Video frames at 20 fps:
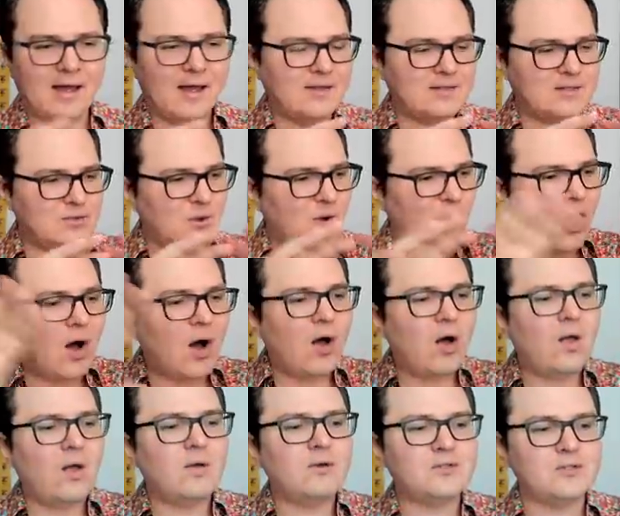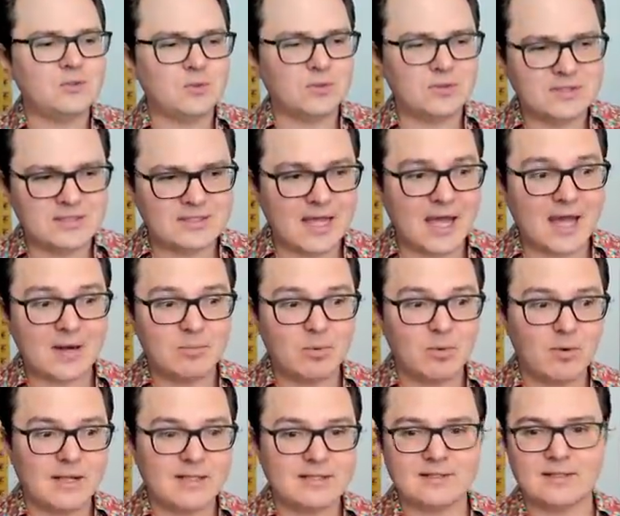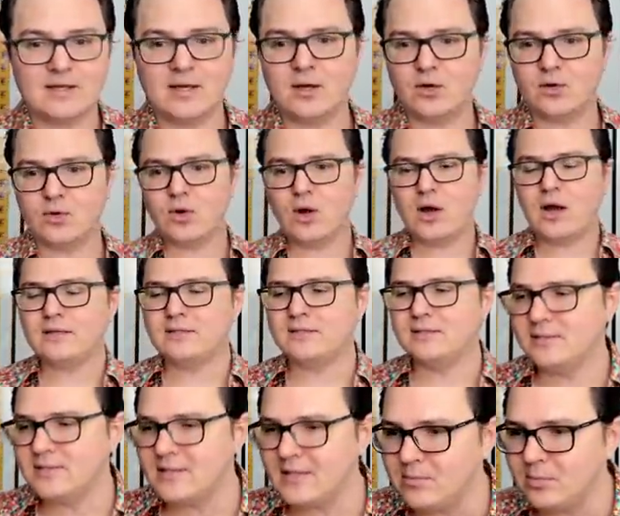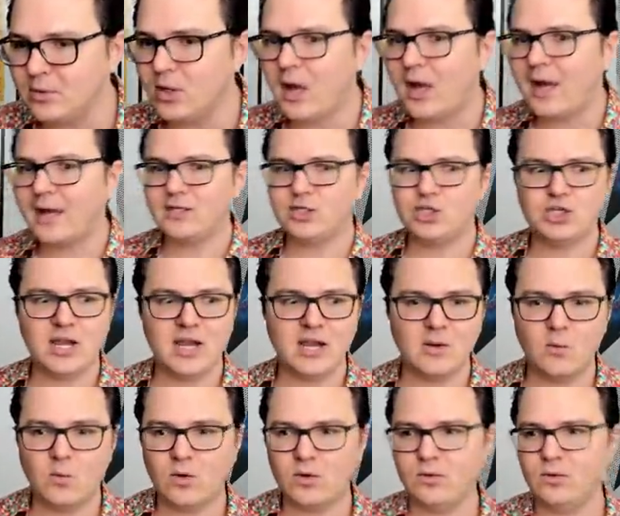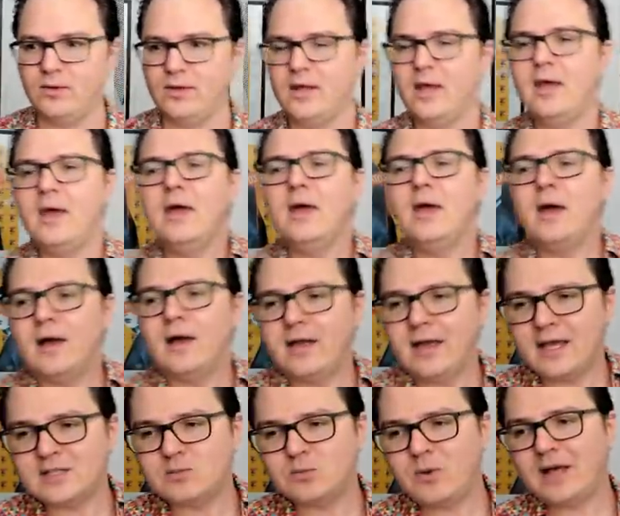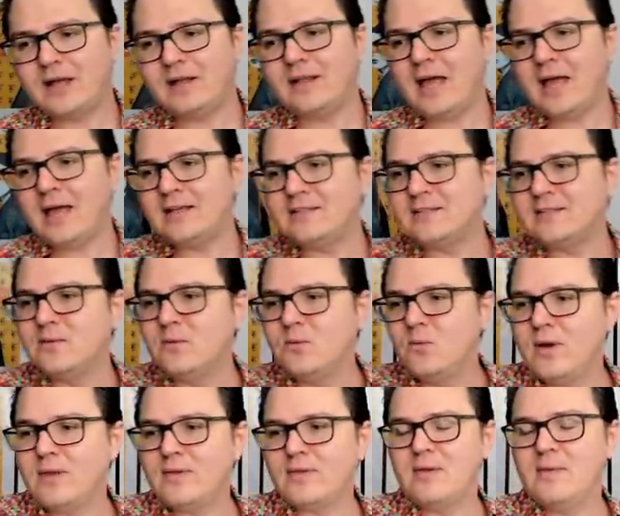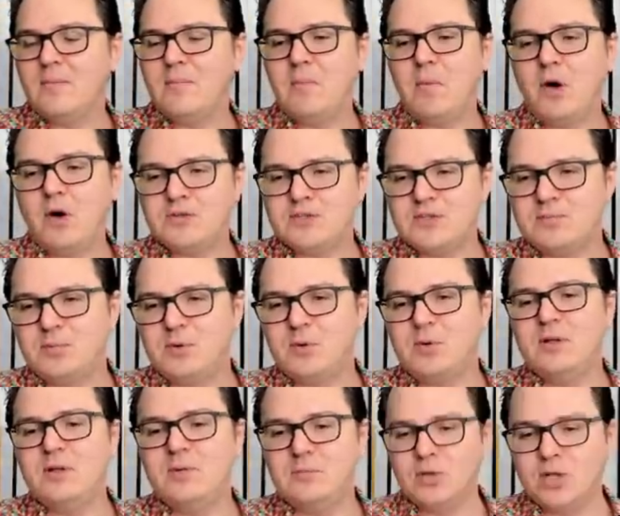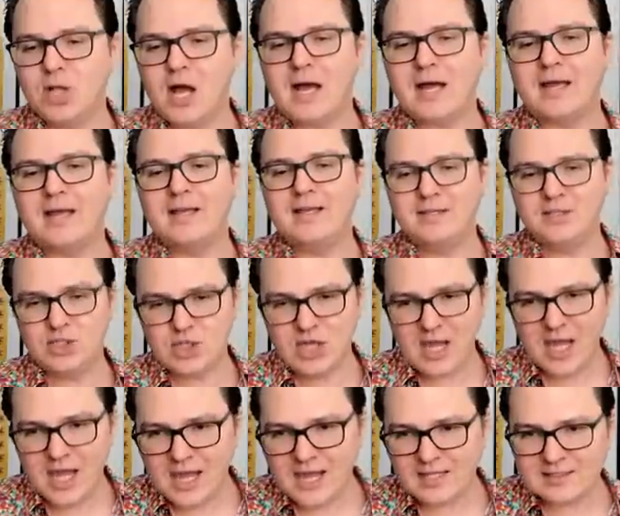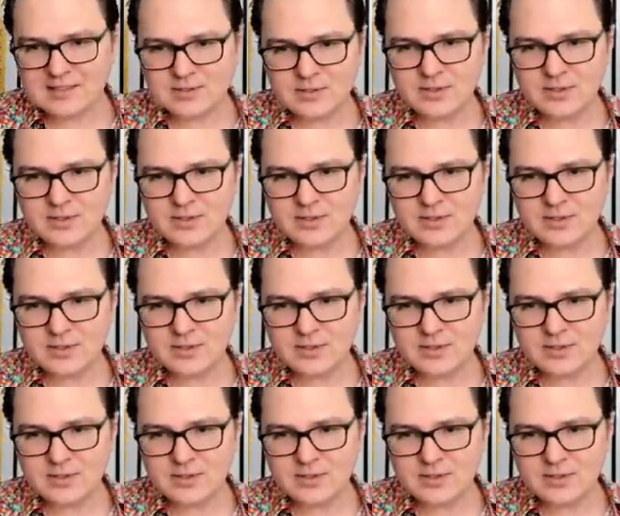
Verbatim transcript: to all sorts of data points across the blockchain world, as well as with multiple blockchains.